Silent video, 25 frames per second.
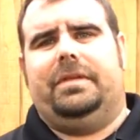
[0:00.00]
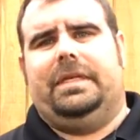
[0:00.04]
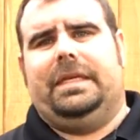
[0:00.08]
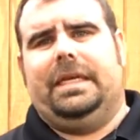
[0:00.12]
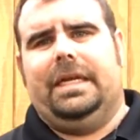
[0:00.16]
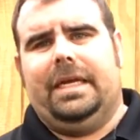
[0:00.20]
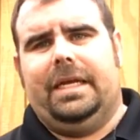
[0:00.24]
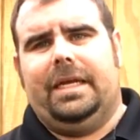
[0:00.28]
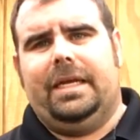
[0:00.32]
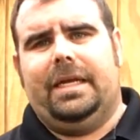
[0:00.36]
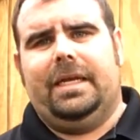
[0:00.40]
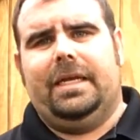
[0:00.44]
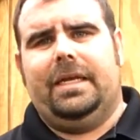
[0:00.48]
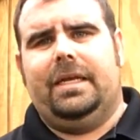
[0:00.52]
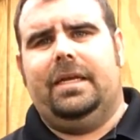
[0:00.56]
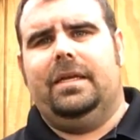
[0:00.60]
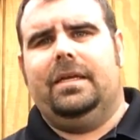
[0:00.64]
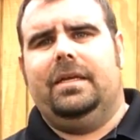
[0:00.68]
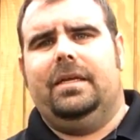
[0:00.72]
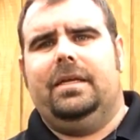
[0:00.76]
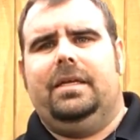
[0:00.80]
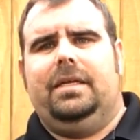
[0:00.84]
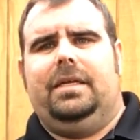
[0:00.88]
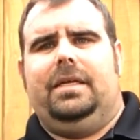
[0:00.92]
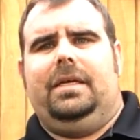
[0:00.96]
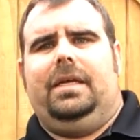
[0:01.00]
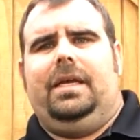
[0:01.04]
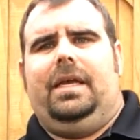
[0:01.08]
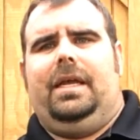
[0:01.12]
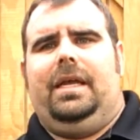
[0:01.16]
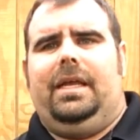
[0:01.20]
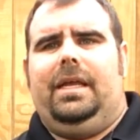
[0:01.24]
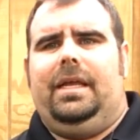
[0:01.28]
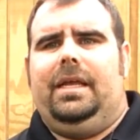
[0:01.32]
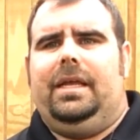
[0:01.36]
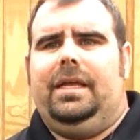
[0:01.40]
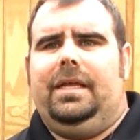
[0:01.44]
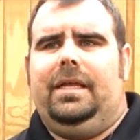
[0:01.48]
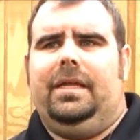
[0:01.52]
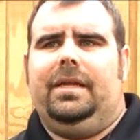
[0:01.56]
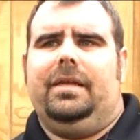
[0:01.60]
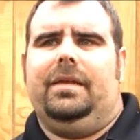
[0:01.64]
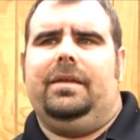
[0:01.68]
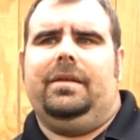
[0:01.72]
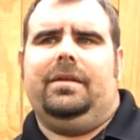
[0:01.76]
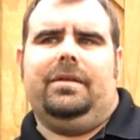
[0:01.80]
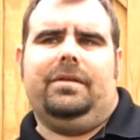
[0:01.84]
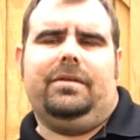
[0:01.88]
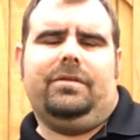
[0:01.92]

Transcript: a day and